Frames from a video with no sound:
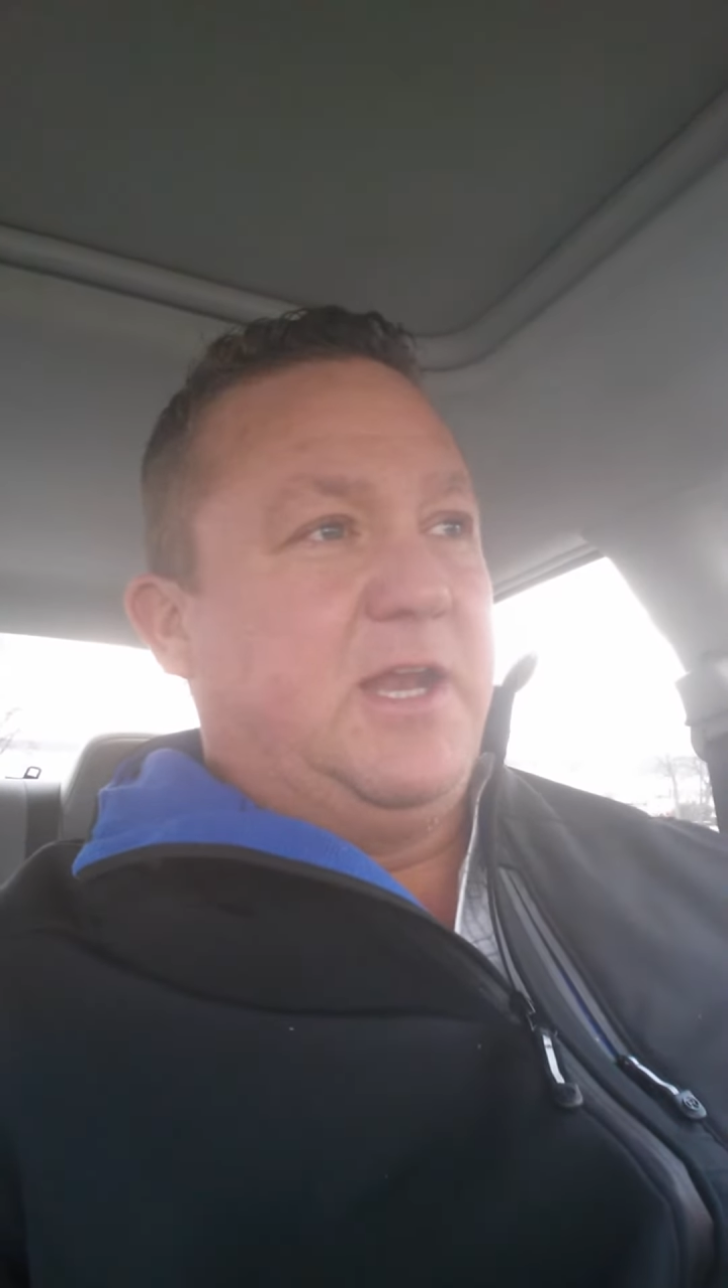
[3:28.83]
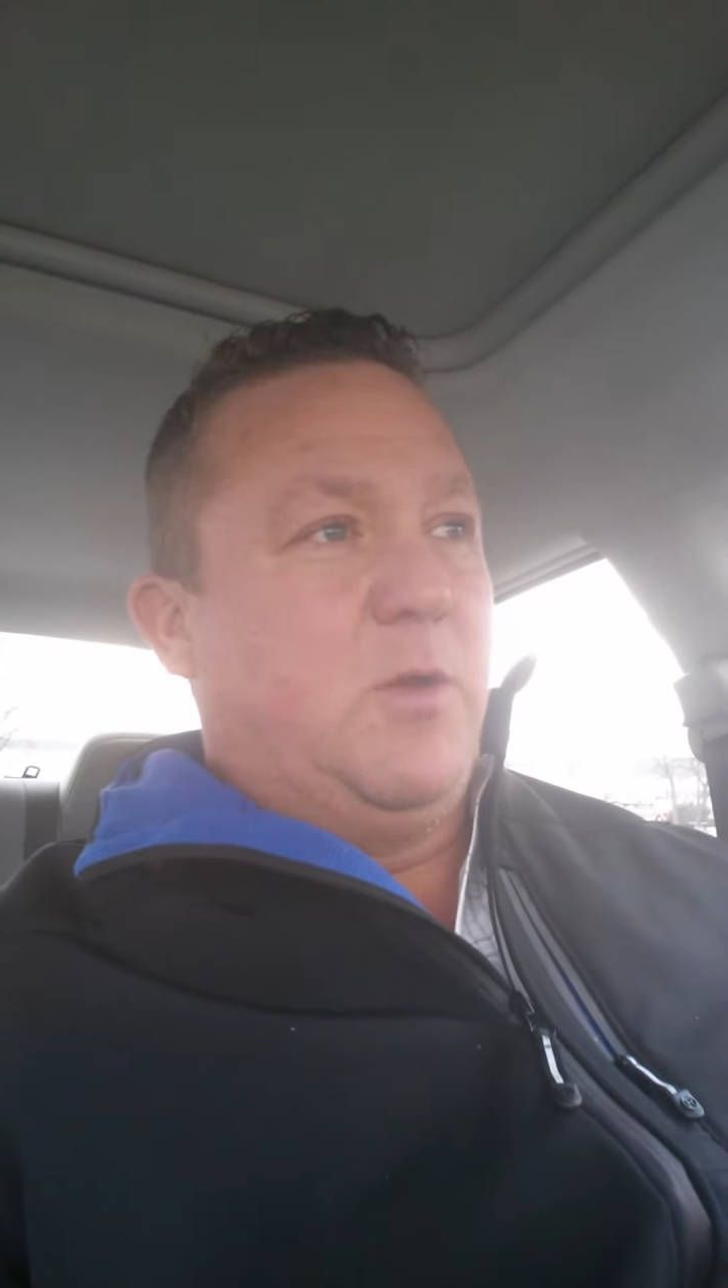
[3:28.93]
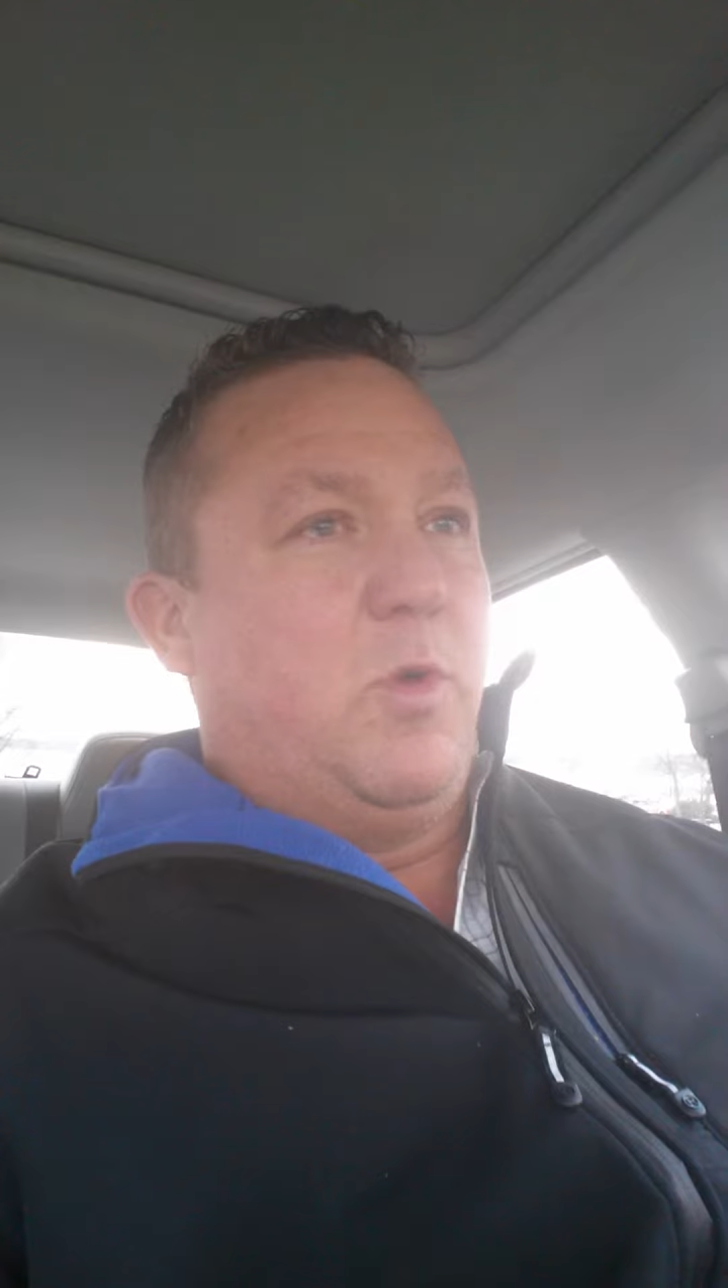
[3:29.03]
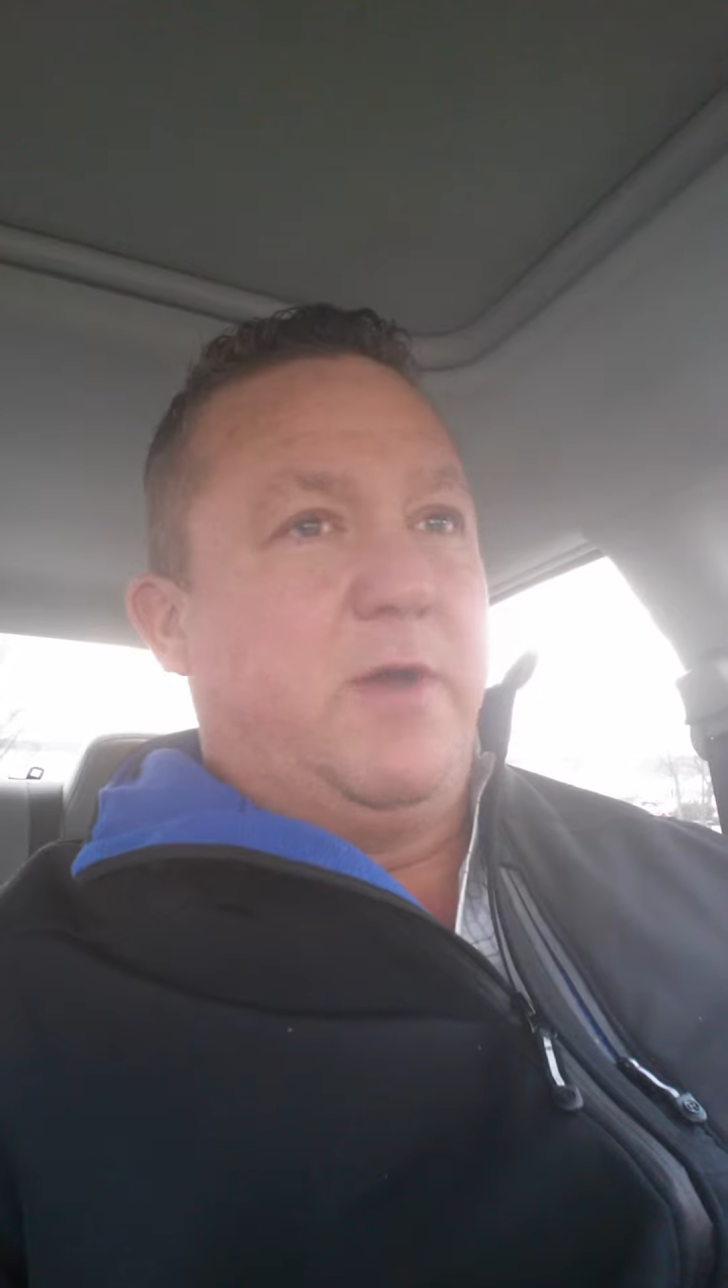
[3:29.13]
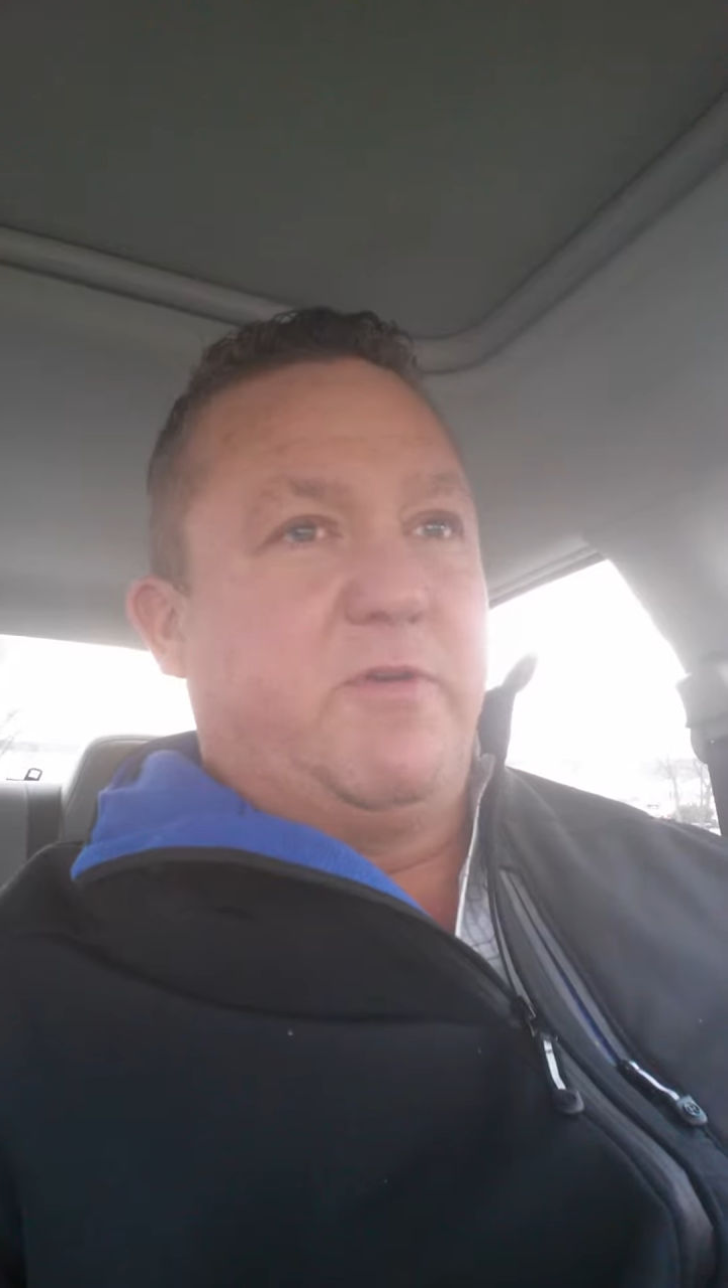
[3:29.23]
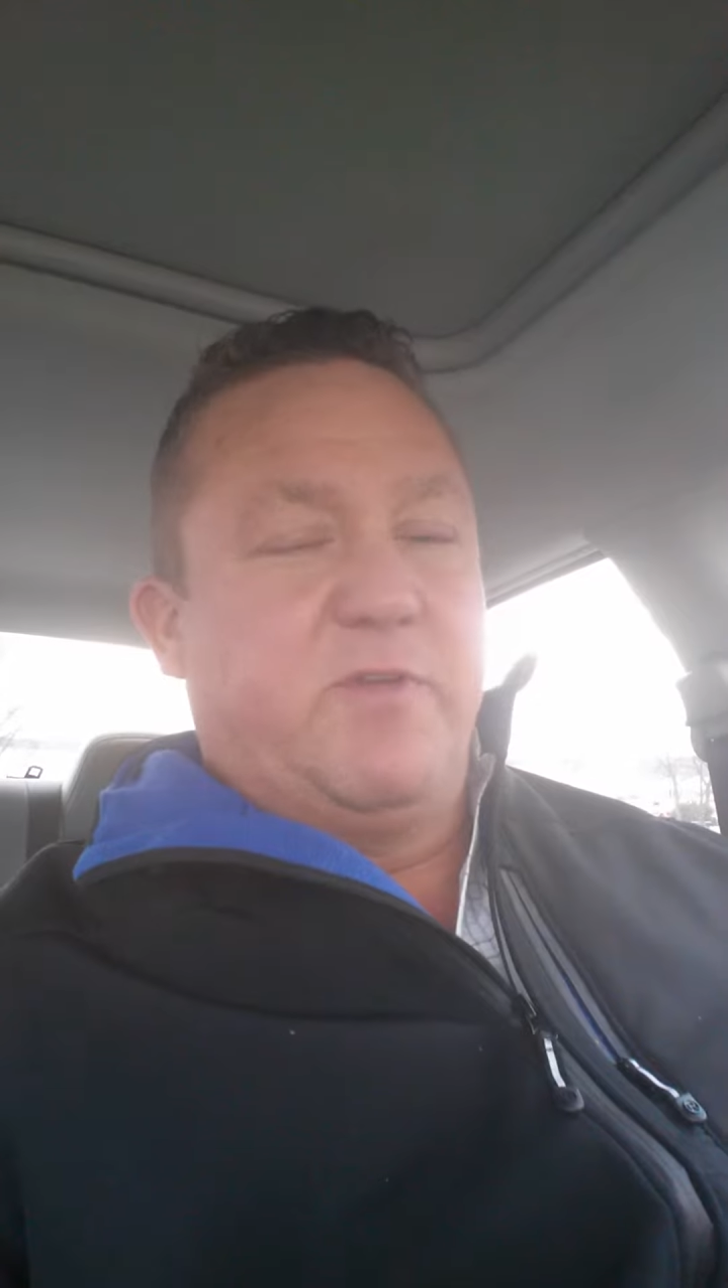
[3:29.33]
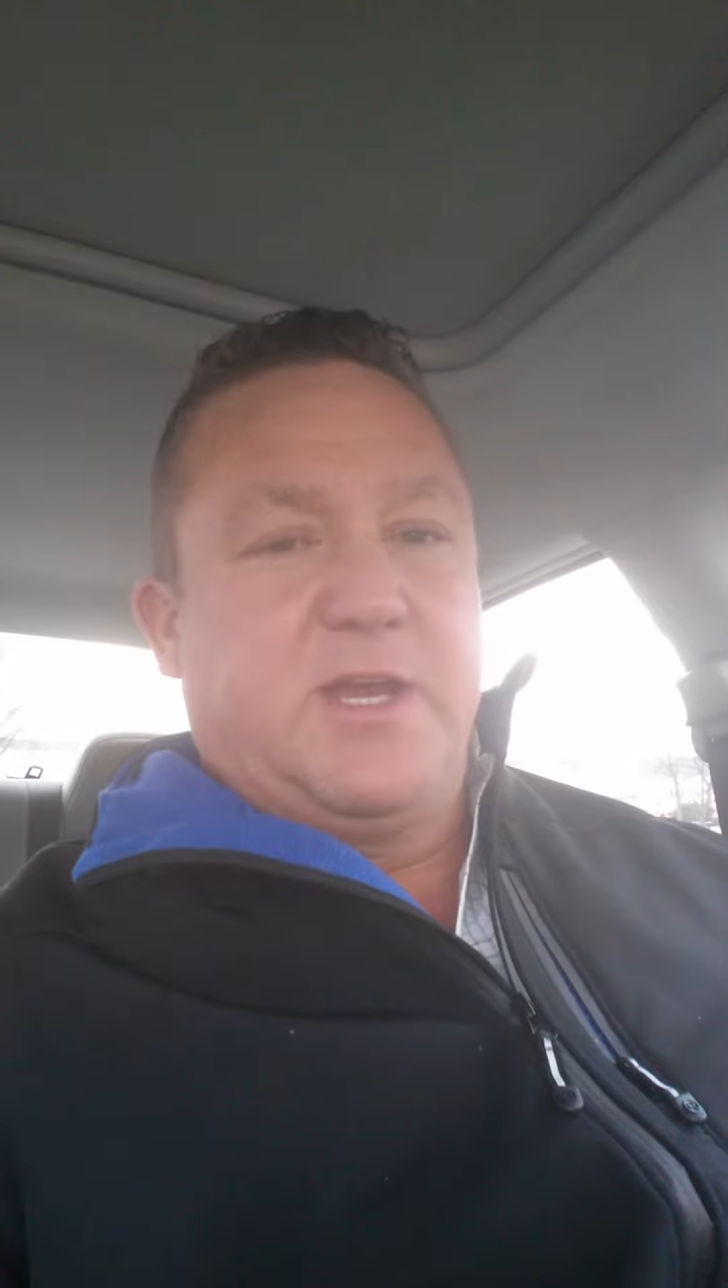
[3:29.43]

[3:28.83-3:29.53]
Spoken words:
in at whatever